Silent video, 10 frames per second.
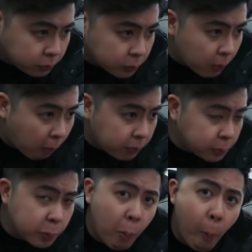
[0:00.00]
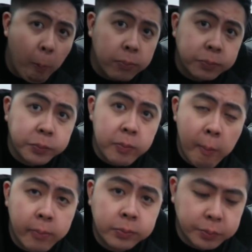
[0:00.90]
menu's first time eating
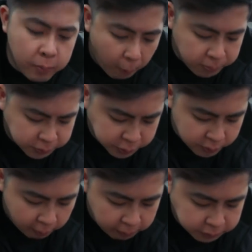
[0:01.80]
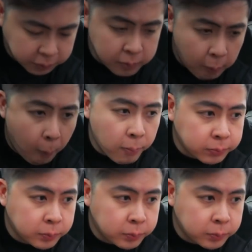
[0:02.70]
sundae. What does it taste like?